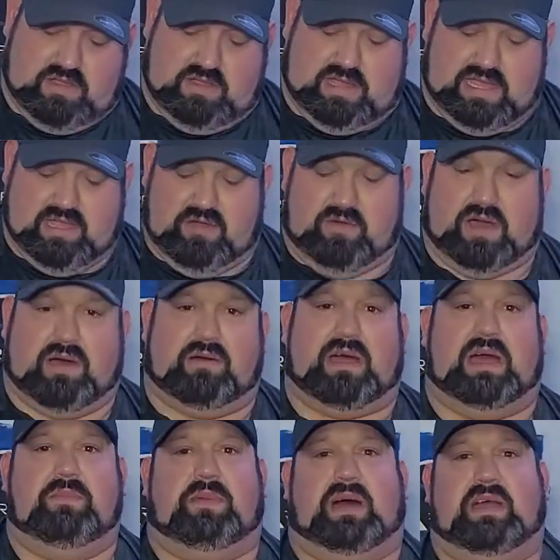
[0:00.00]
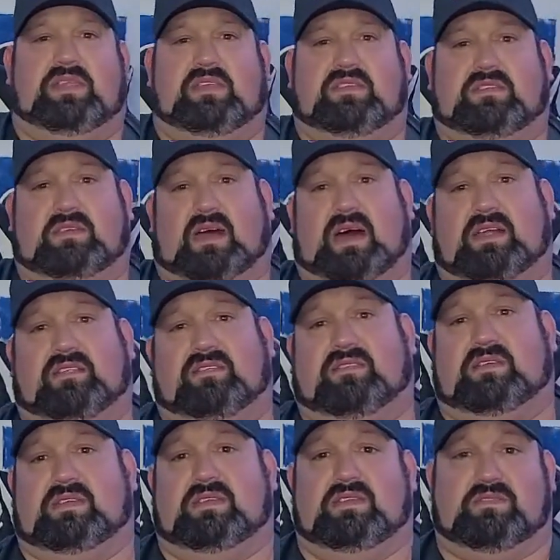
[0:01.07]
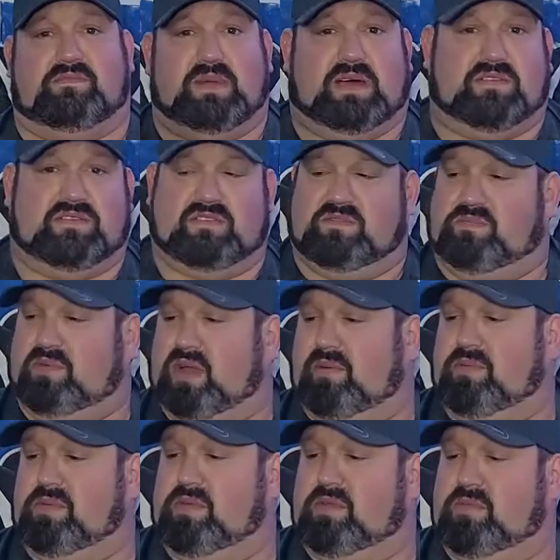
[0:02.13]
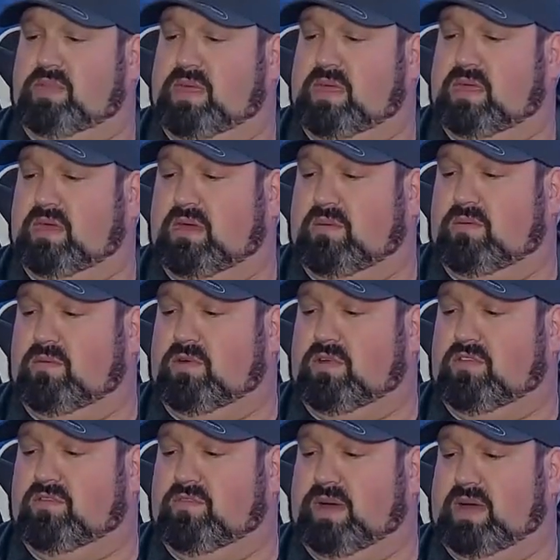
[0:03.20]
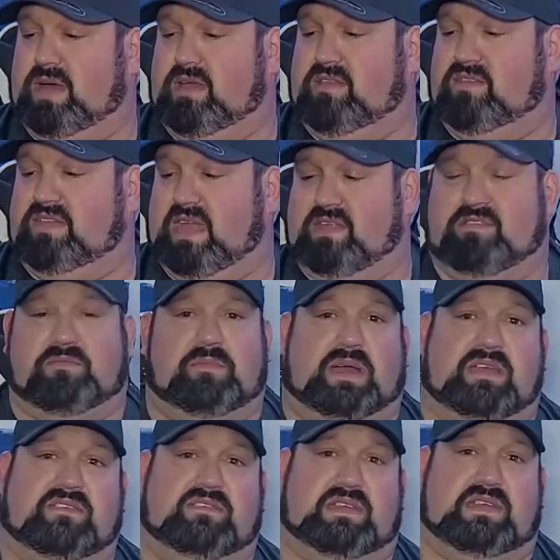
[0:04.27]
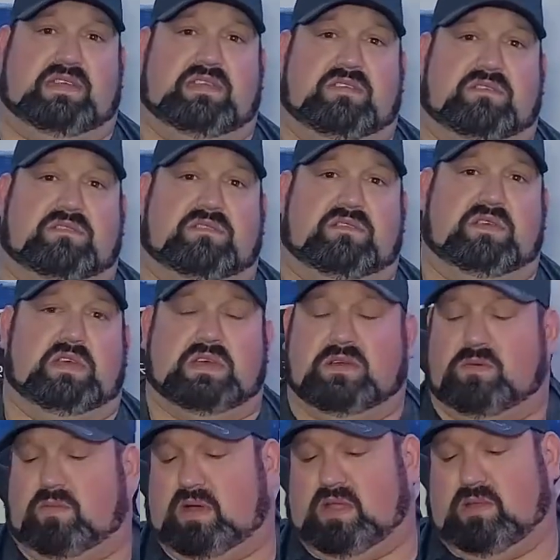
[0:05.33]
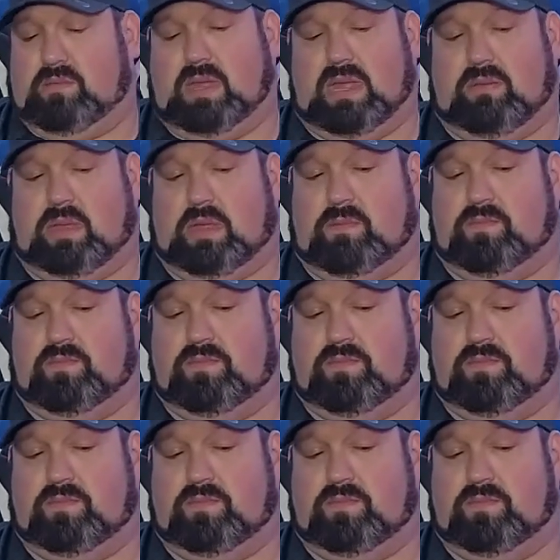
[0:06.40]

I go out, I buy this. Honestly, this mouse is probably going to become one of my standard mice that I use while I'm gaming.